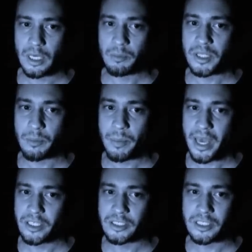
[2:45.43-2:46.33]
But the
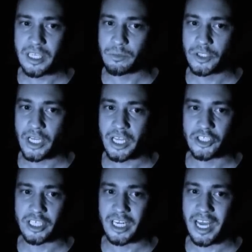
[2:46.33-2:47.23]
pages keep
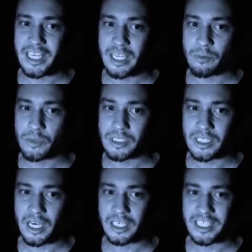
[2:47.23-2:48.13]
changing and I keep
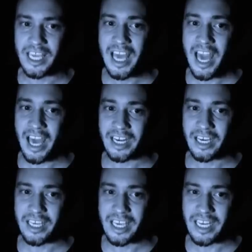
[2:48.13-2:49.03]
restarting, and
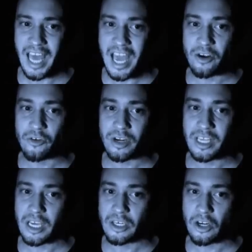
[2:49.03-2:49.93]
I get
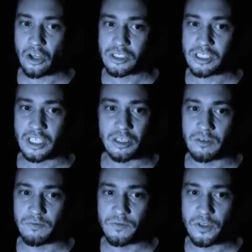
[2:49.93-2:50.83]
angry and lost and
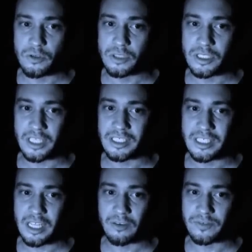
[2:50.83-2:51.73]
confused and
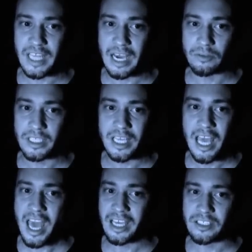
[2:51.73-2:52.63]
self-doubting
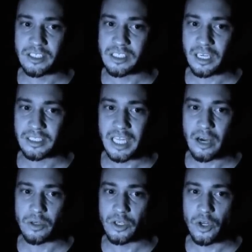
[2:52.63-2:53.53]
and sucked
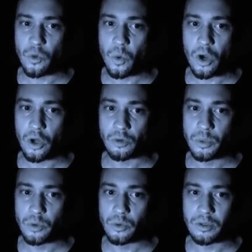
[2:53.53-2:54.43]
down in a
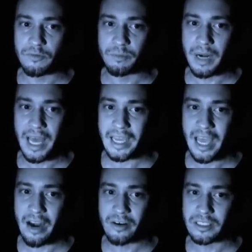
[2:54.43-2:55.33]
whirlpool of black
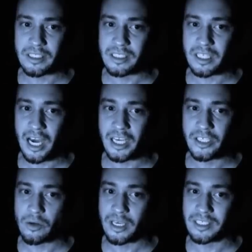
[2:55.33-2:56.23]
characters that I
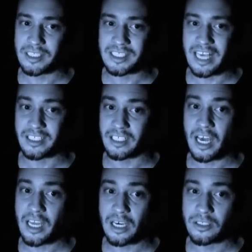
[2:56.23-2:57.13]
don't understand, and I
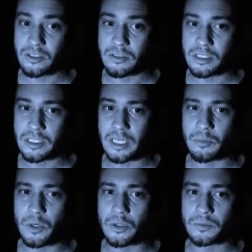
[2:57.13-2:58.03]
can't do this
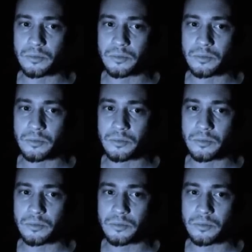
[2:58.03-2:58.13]
anymore.